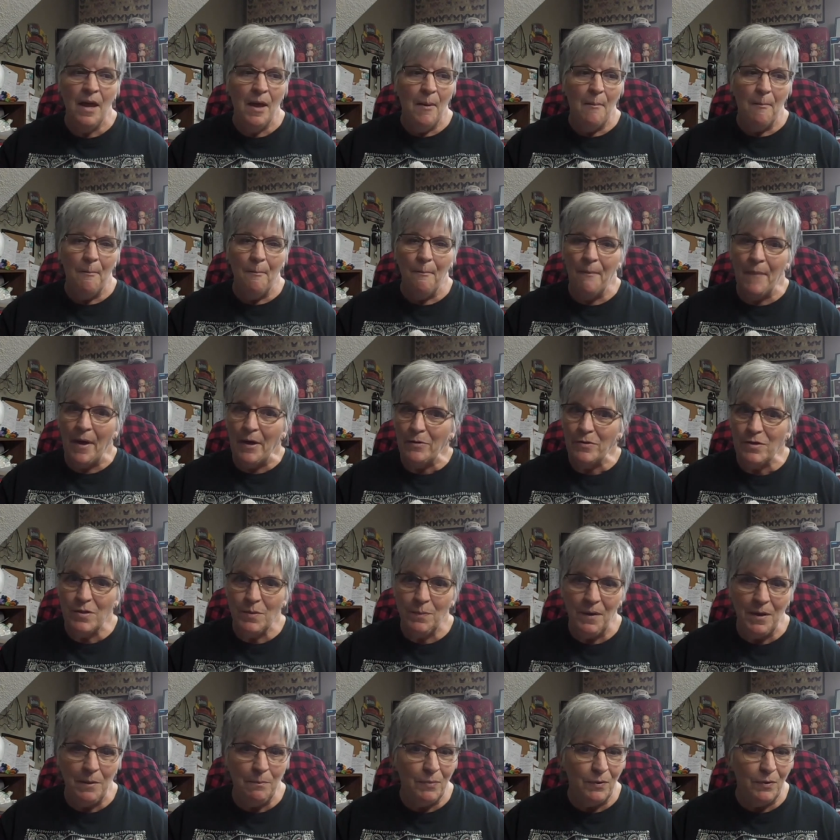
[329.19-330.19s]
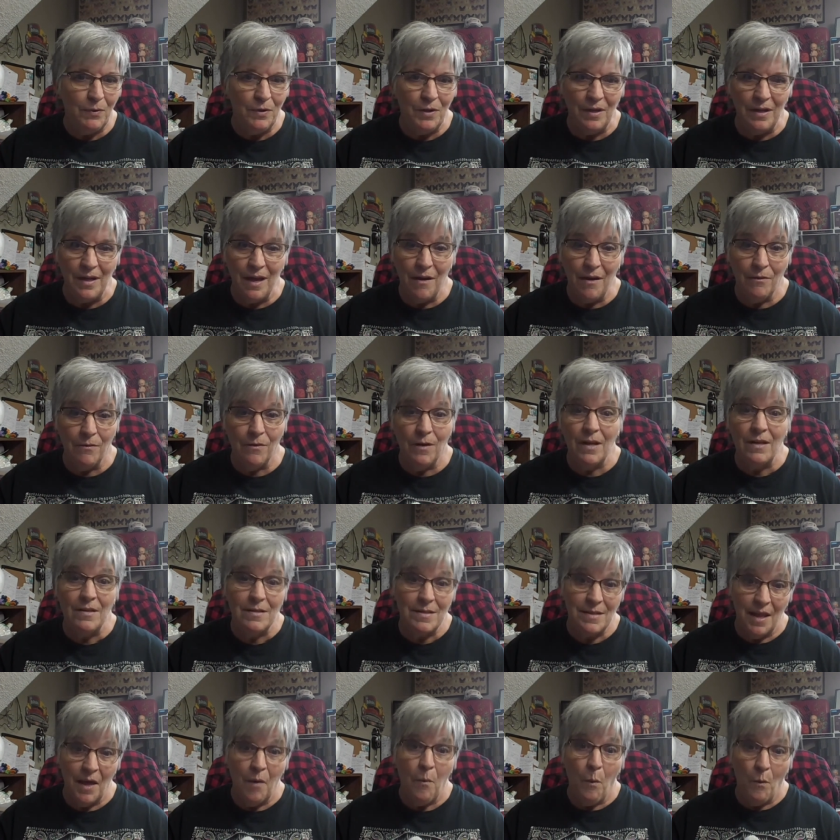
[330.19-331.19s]
Most people could care less.
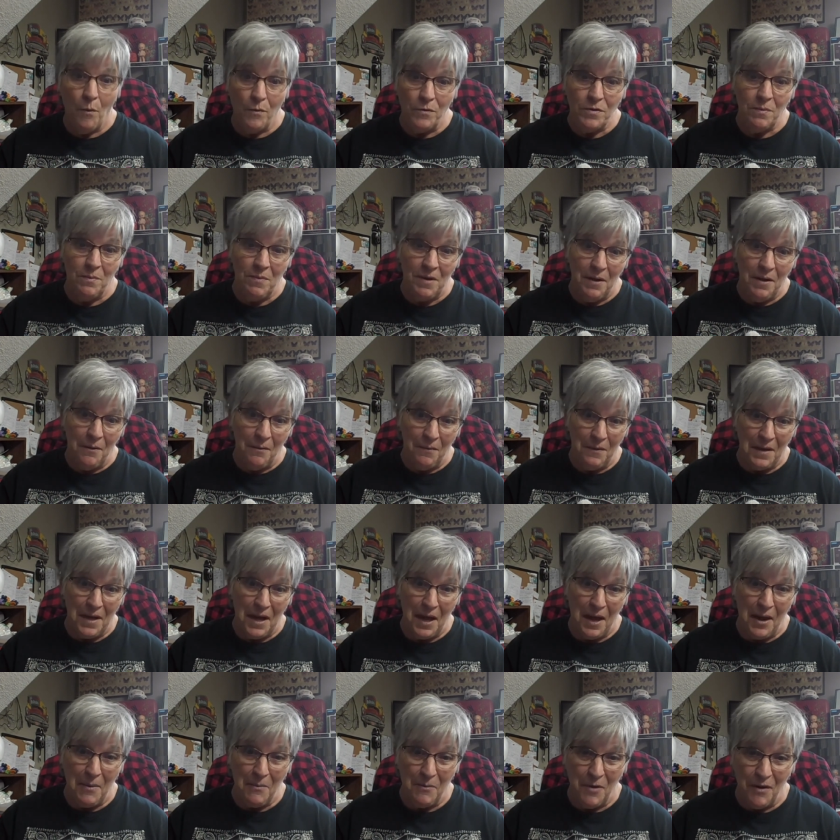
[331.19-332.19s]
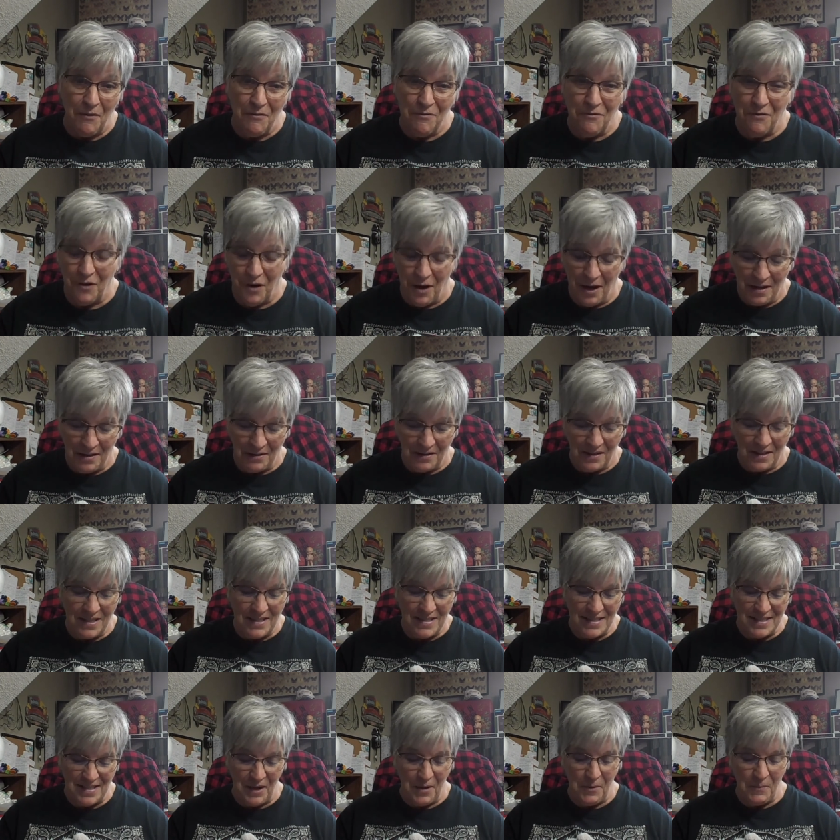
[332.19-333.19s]
They want to be on the camera, frankly.
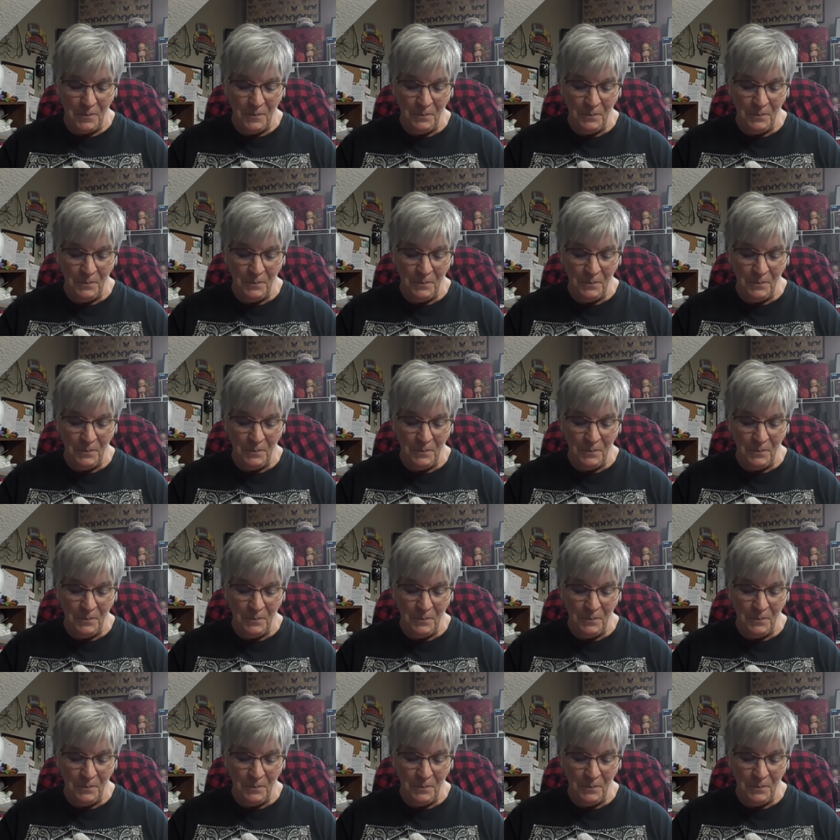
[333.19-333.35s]
So,